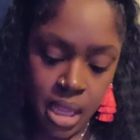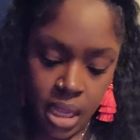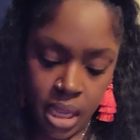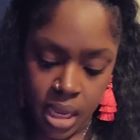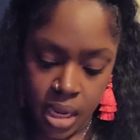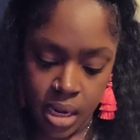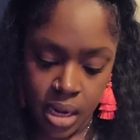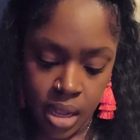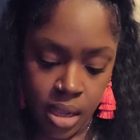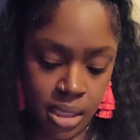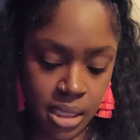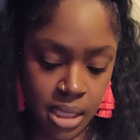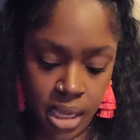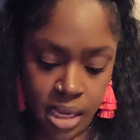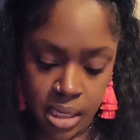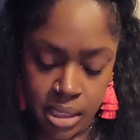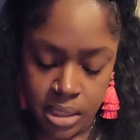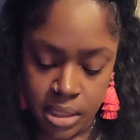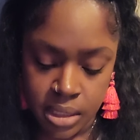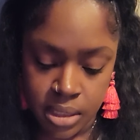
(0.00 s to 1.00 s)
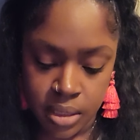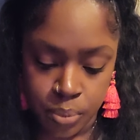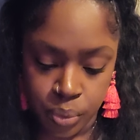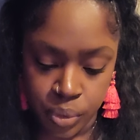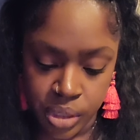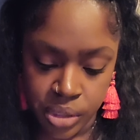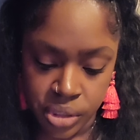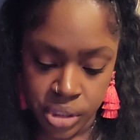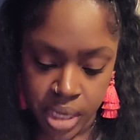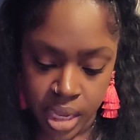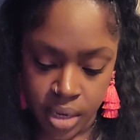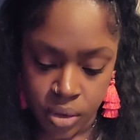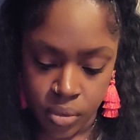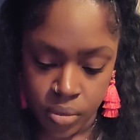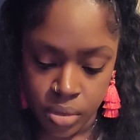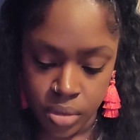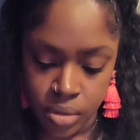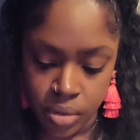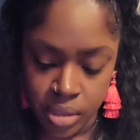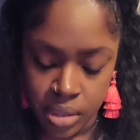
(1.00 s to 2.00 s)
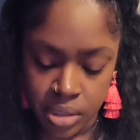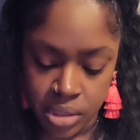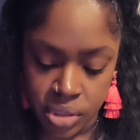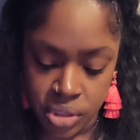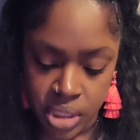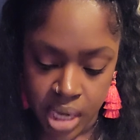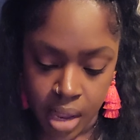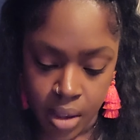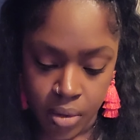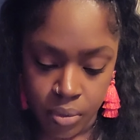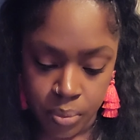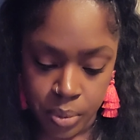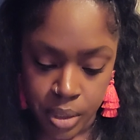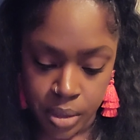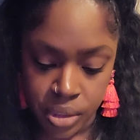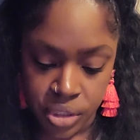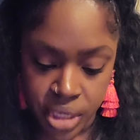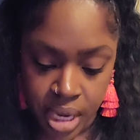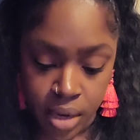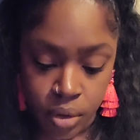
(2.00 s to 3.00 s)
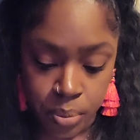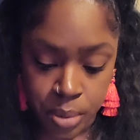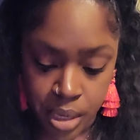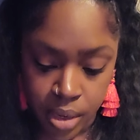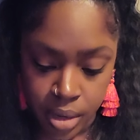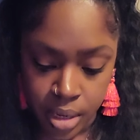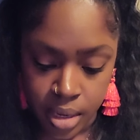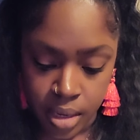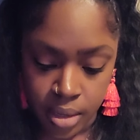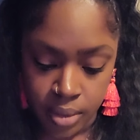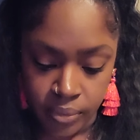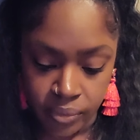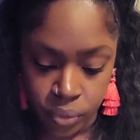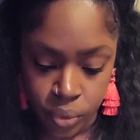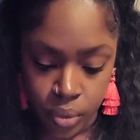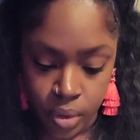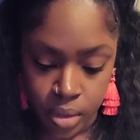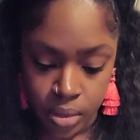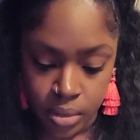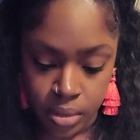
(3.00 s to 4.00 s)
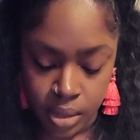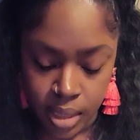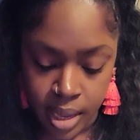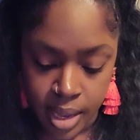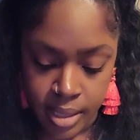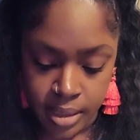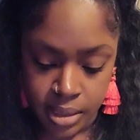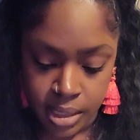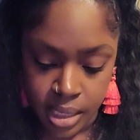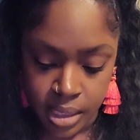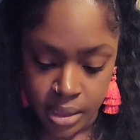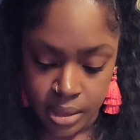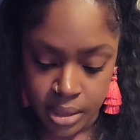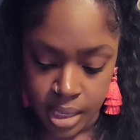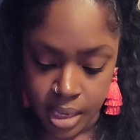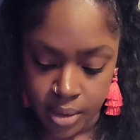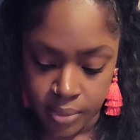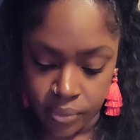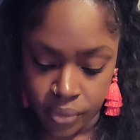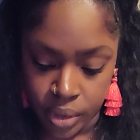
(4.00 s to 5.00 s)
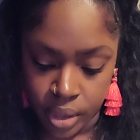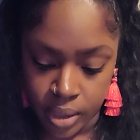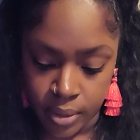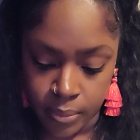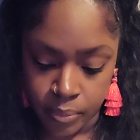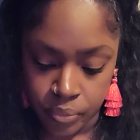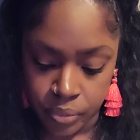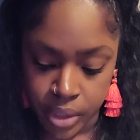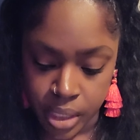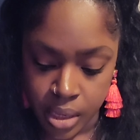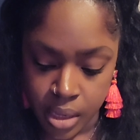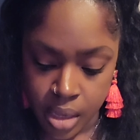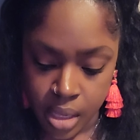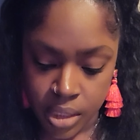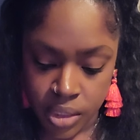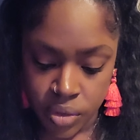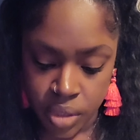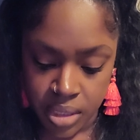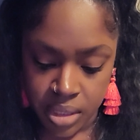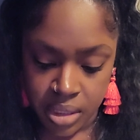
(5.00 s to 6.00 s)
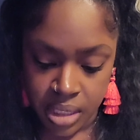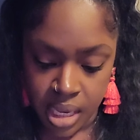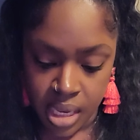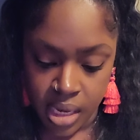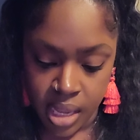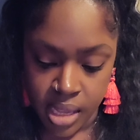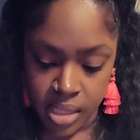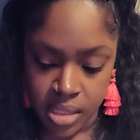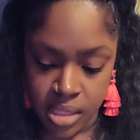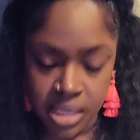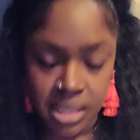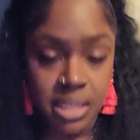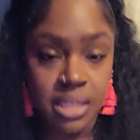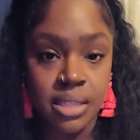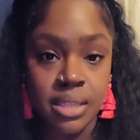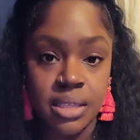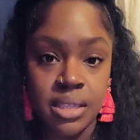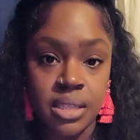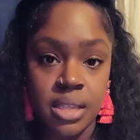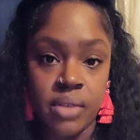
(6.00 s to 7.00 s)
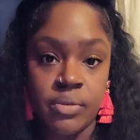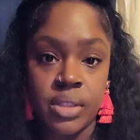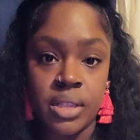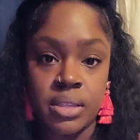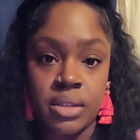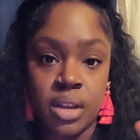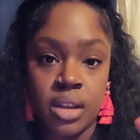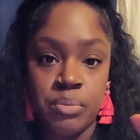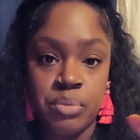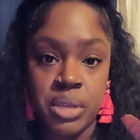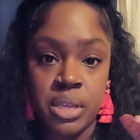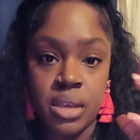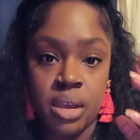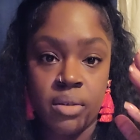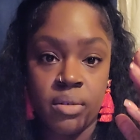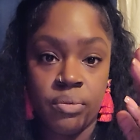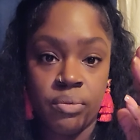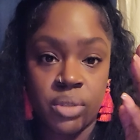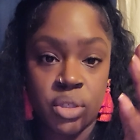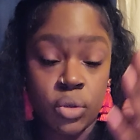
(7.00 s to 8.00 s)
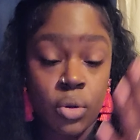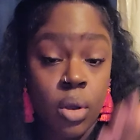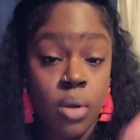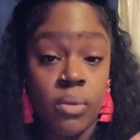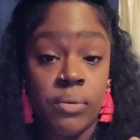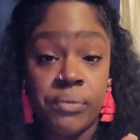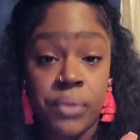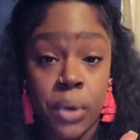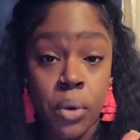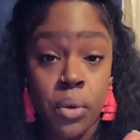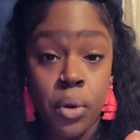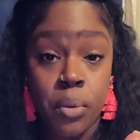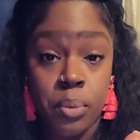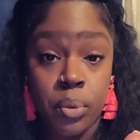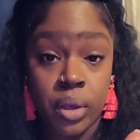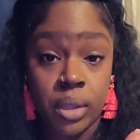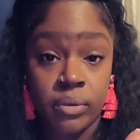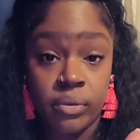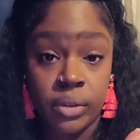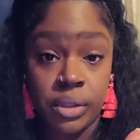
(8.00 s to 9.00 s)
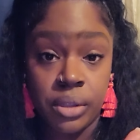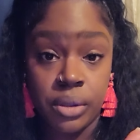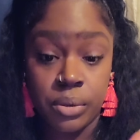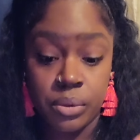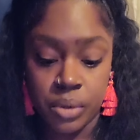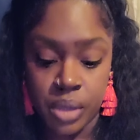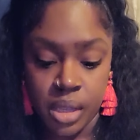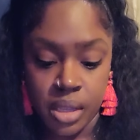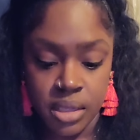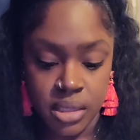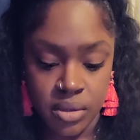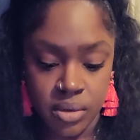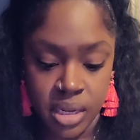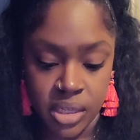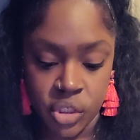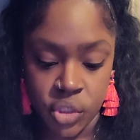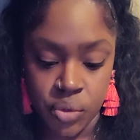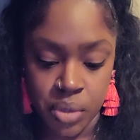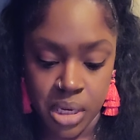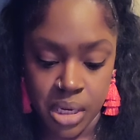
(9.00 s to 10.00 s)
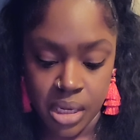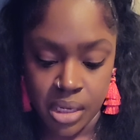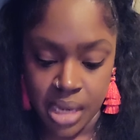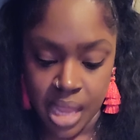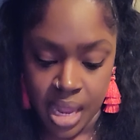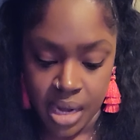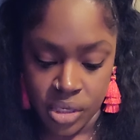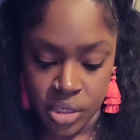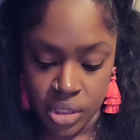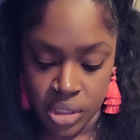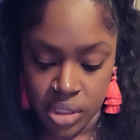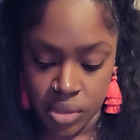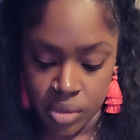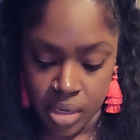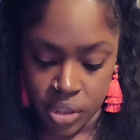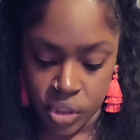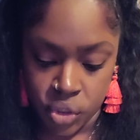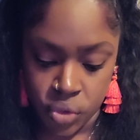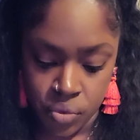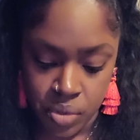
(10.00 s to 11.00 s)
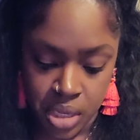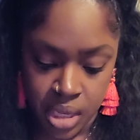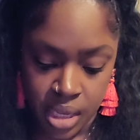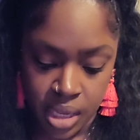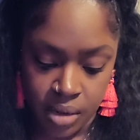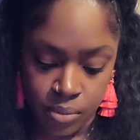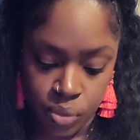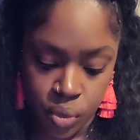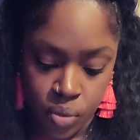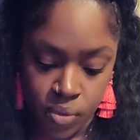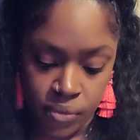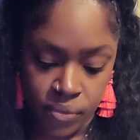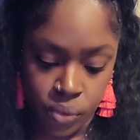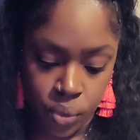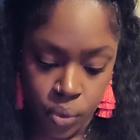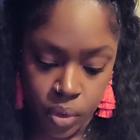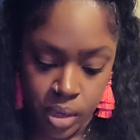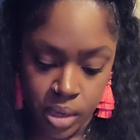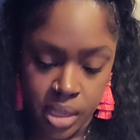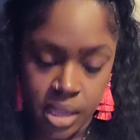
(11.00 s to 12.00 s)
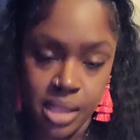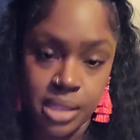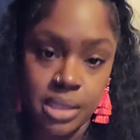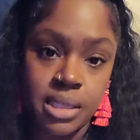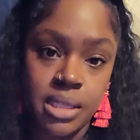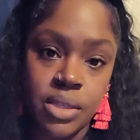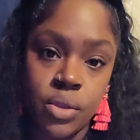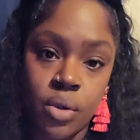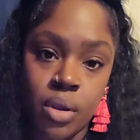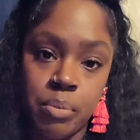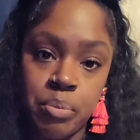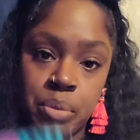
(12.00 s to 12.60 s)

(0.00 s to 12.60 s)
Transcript: And again, this is the pre-shadow, you know, this is the shadow, shadow period for the Lionsgate time frame. So they're saying like this is the stuff that's going to be a strong focal point for you so that you can acknowledge it so that you can move forward into your